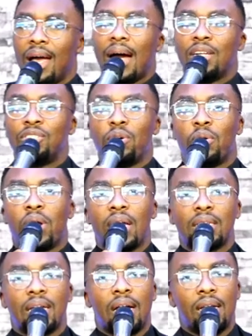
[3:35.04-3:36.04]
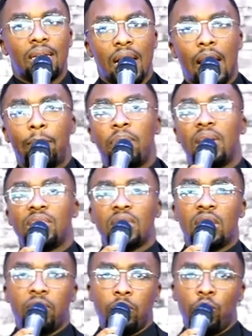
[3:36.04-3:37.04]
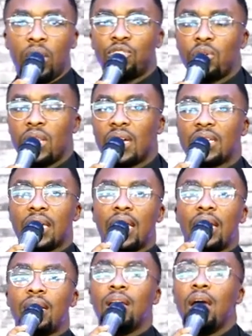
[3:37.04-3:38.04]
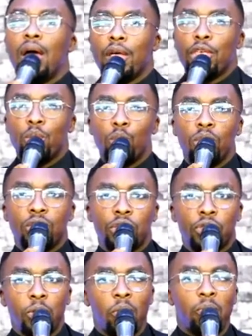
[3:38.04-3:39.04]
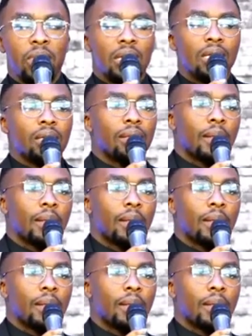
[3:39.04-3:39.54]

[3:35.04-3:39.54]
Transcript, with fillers: At your right hand are pleasures evermore. Let's read that again. You will show me